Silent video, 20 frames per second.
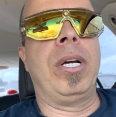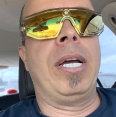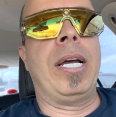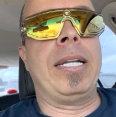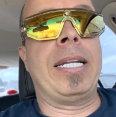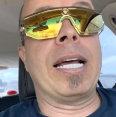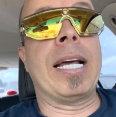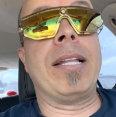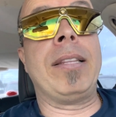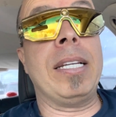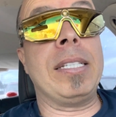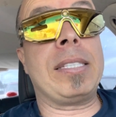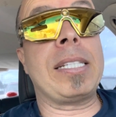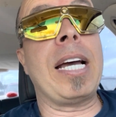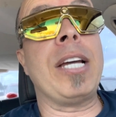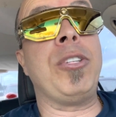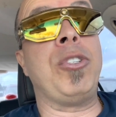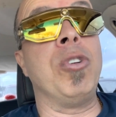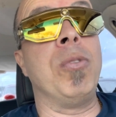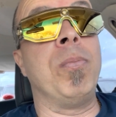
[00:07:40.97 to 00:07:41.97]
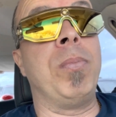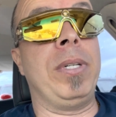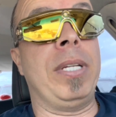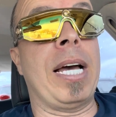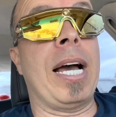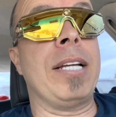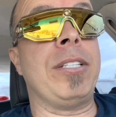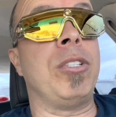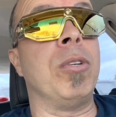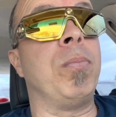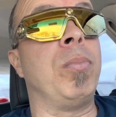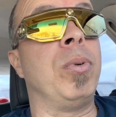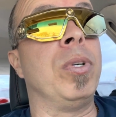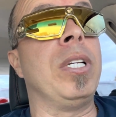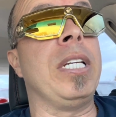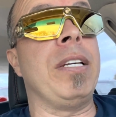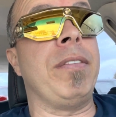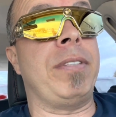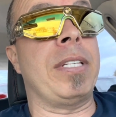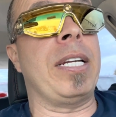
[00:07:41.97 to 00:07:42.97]
Now, this I do
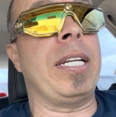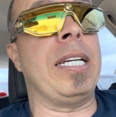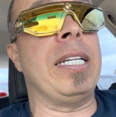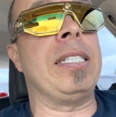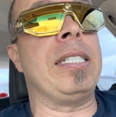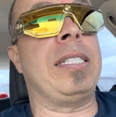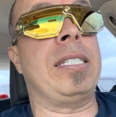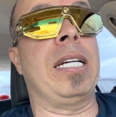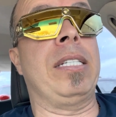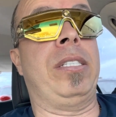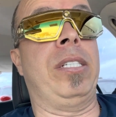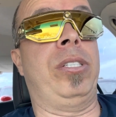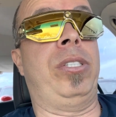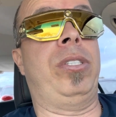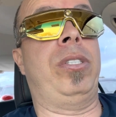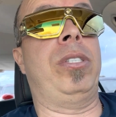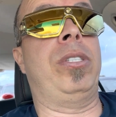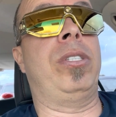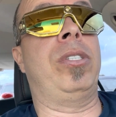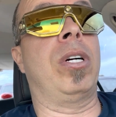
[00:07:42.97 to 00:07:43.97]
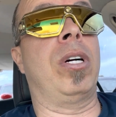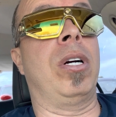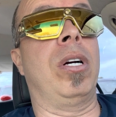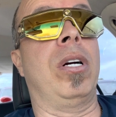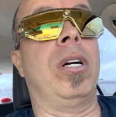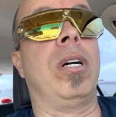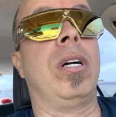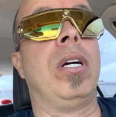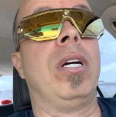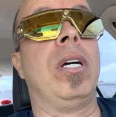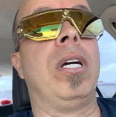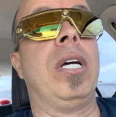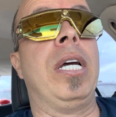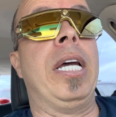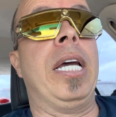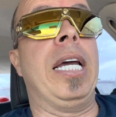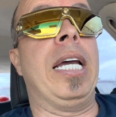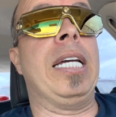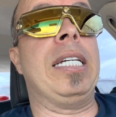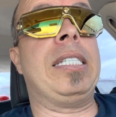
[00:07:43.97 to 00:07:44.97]
believe that he said this to her.
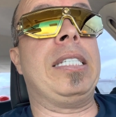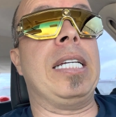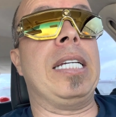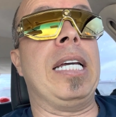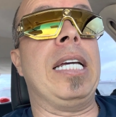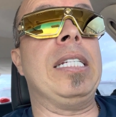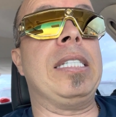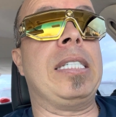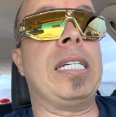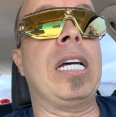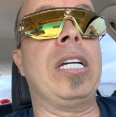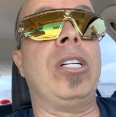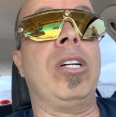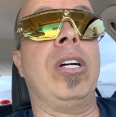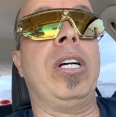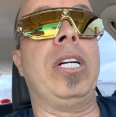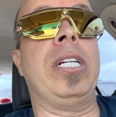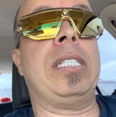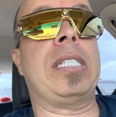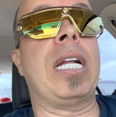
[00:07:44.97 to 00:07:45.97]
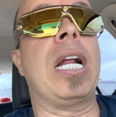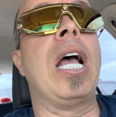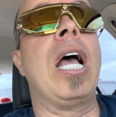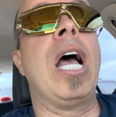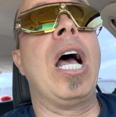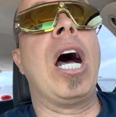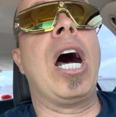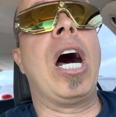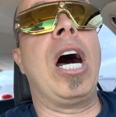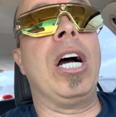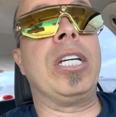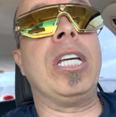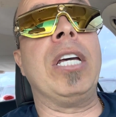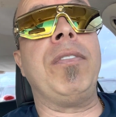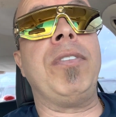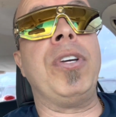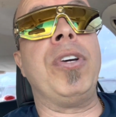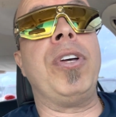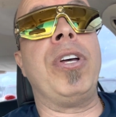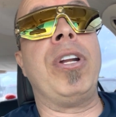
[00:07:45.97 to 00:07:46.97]
He said to her, he said, I'll
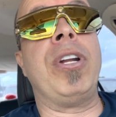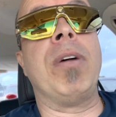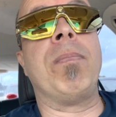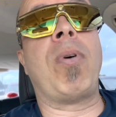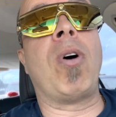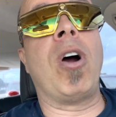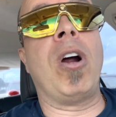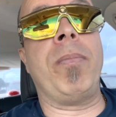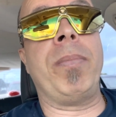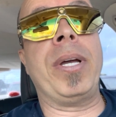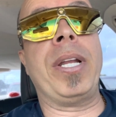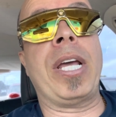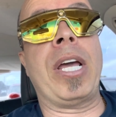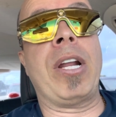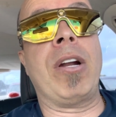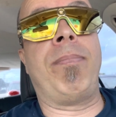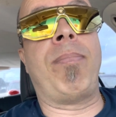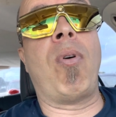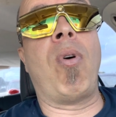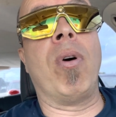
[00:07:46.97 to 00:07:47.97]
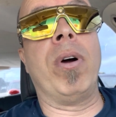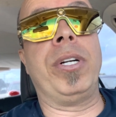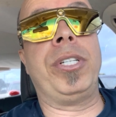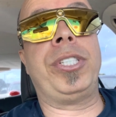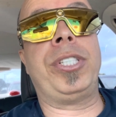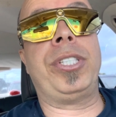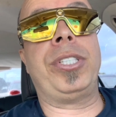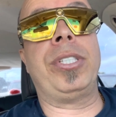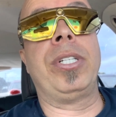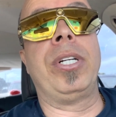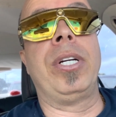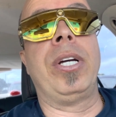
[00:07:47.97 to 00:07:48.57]
give you an apartment and a Porsche.